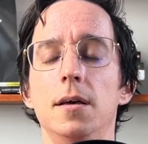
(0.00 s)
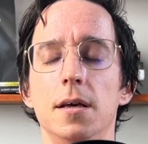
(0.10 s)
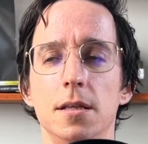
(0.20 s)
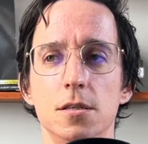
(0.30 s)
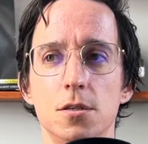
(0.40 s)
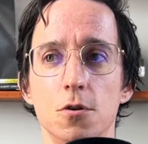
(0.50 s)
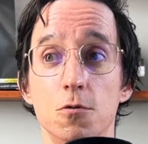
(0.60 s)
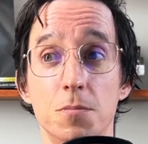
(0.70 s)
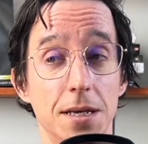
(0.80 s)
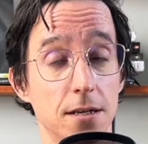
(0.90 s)
And so
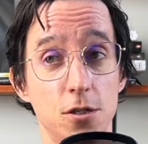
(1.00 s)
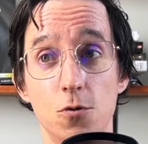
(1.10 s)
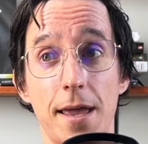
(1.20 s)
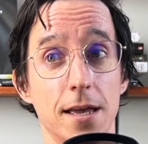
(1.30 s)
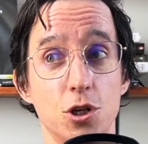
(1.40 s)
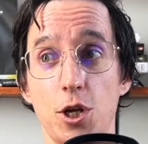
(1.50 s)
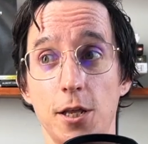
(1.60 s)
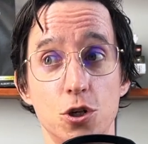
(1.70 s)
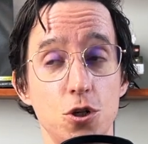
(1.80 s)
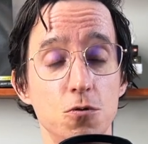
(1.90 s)
because you can't
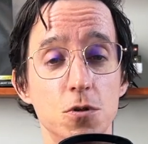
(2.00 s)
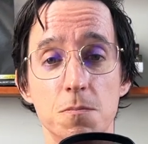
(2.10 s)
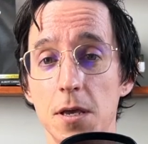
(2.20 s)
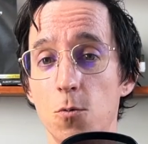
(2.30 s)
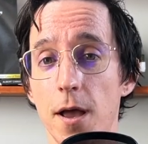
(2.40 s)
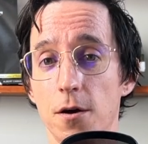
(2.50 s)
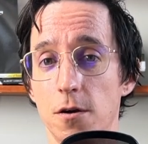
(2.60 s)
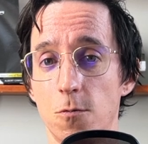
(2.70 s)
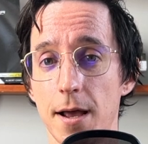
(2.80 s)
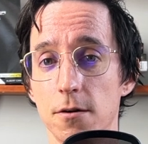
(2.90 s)
change shoes midway on
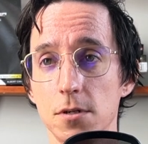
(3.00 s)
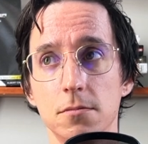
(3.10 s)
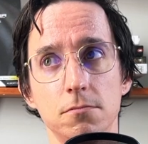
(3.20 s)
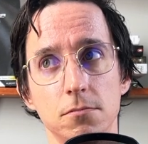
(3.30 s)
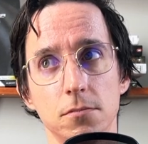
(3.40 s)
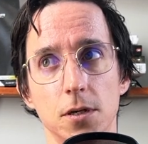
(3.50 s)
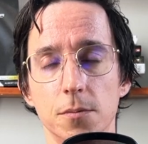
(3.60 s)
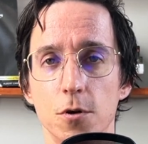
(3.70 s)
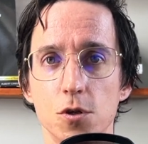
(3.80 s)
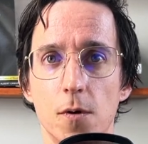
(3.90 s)
a route, on
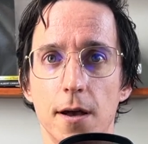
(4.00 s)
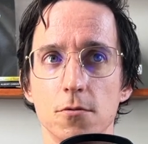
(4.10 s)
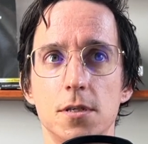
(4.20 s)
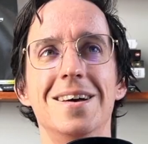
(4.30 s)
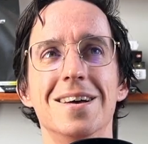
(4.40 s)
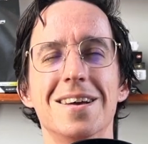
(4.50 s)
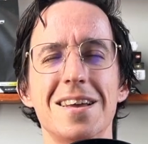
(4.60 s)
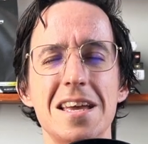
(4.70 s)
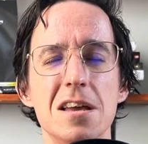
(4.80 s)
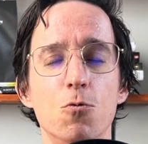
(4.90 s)
most routes,
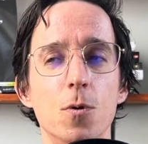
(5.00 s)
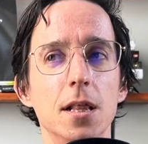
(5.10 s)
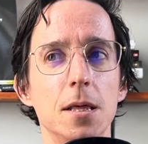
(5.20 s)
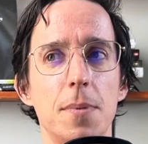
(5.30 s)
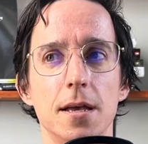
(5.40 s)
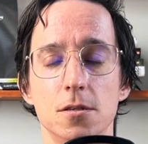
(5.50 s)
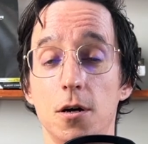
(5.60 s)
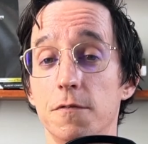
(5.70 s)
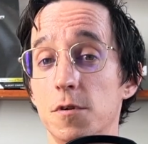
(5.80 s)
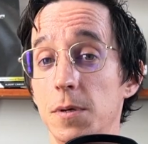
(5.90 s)
it really pays
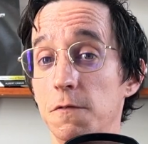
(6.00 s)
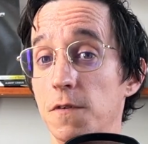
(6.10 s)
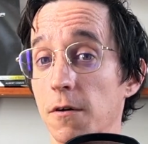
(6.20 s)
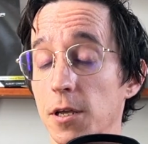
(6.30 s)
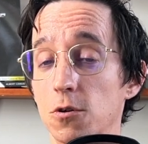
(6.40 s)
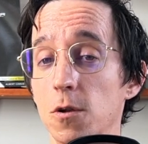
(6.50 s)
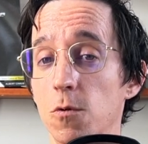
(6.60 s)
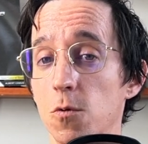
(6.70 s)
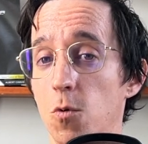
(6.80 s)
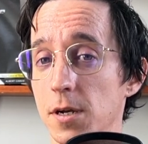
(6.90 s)
off to be very good
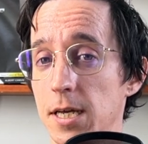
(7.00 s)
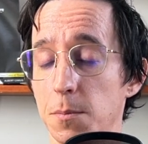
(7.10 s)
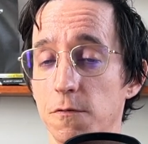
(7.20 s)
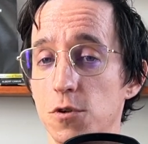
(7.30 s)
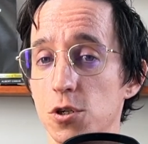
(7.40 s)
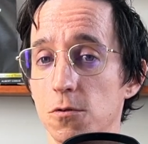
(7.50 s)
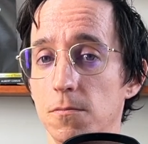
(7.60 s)
with one type of shoe.